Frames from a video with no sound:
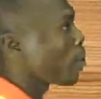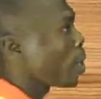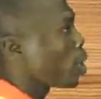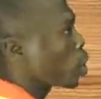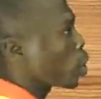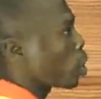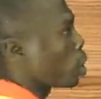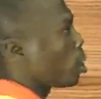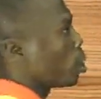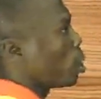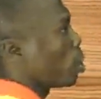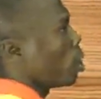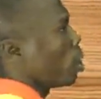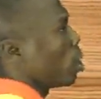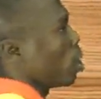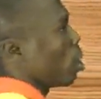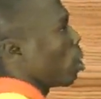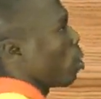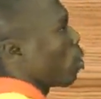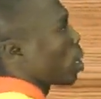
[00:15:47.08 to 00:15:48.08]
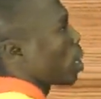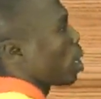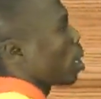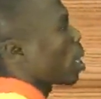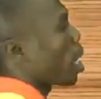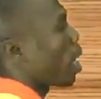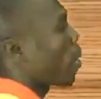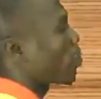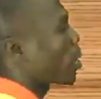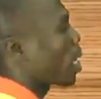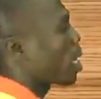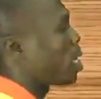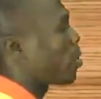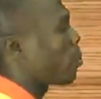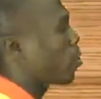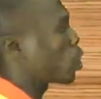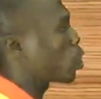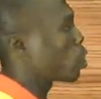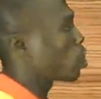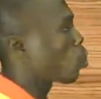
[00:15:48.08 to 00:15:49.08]
mentioning. Okay, after
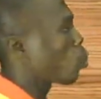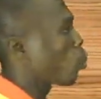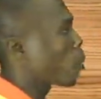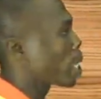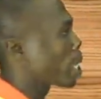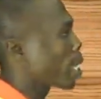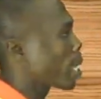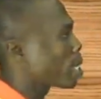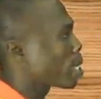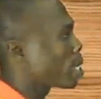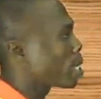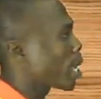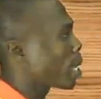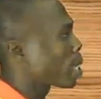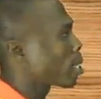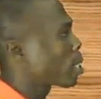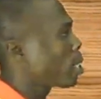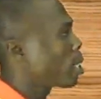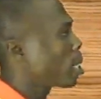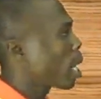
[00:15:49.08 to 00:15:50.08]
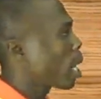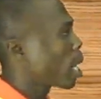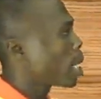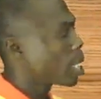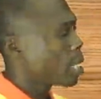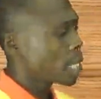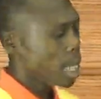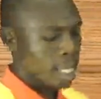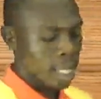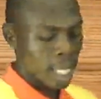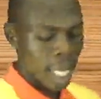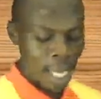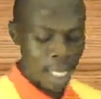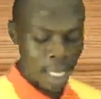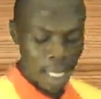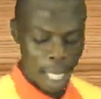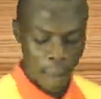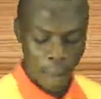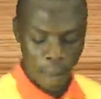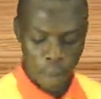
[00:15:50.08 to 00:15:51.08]
division, we get that. And then as
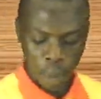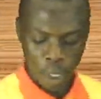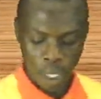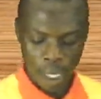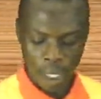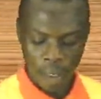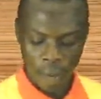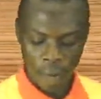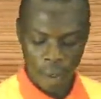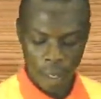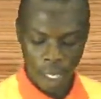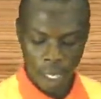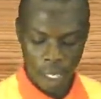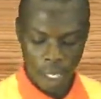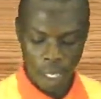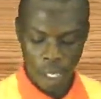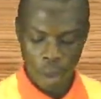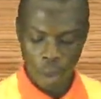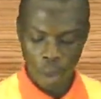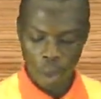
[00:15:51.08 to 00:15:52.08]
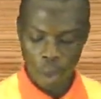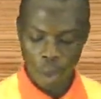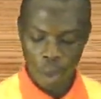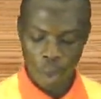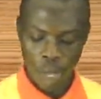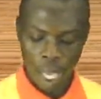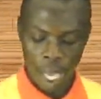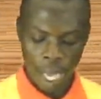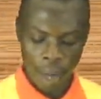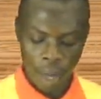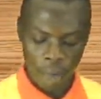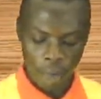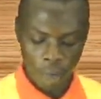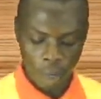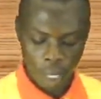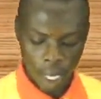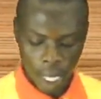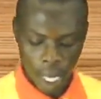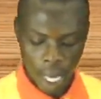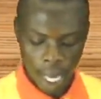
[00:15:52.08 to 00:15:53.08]
x approaches infinity, what do we have?
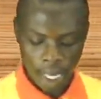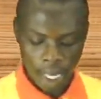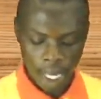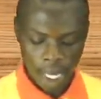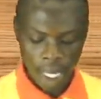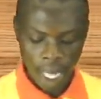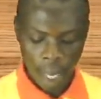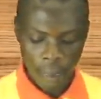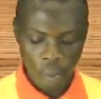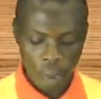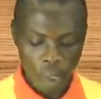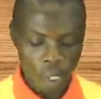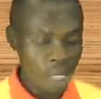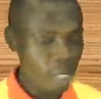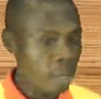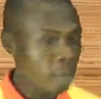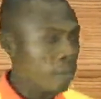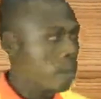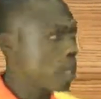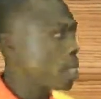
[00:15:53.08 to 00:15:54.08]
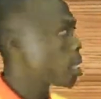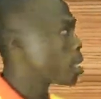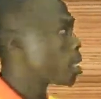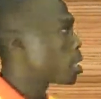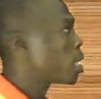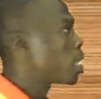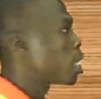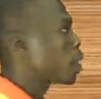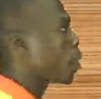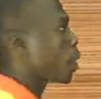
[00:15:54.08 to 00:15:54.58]
As x approaches infinity, this